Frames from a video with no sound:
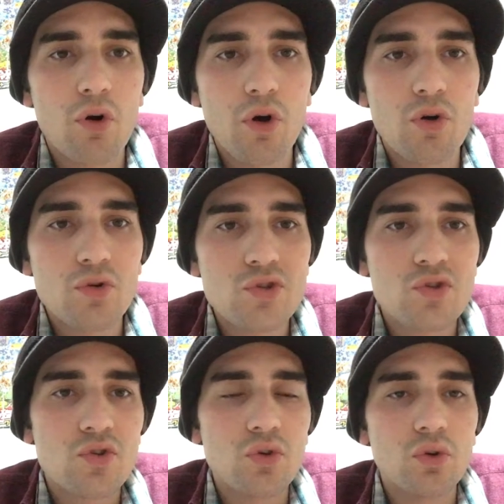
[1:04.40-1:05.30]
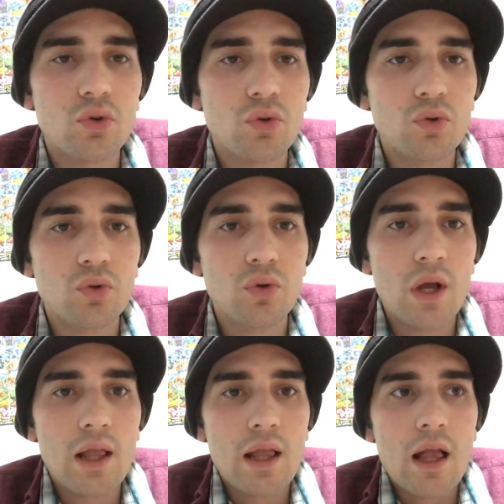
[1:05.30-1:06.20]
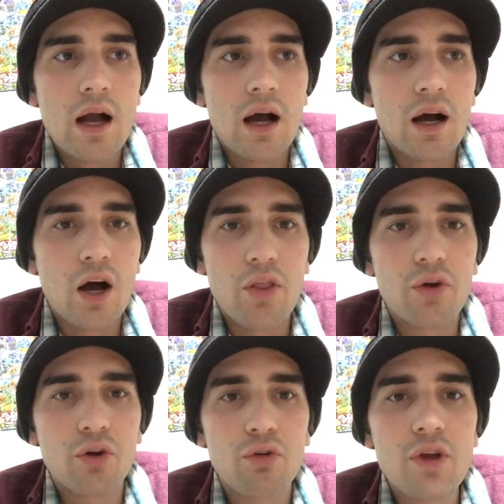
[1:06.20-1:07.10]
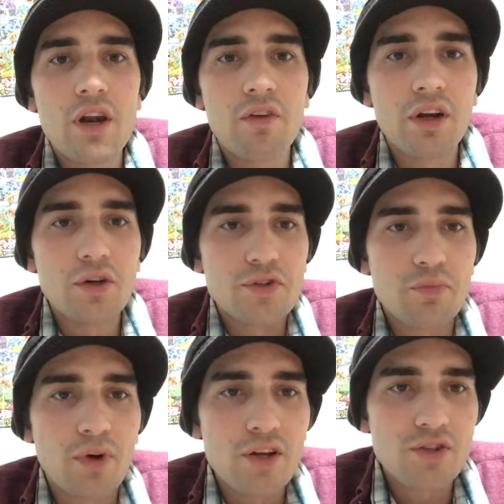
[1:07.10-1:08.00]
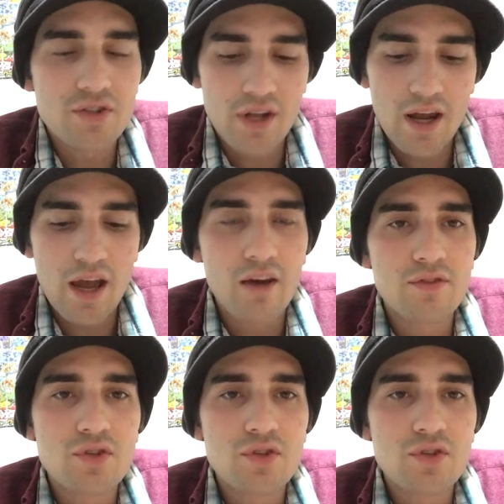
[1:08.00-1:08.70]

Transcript: photos to other creative ideas and projects that I have.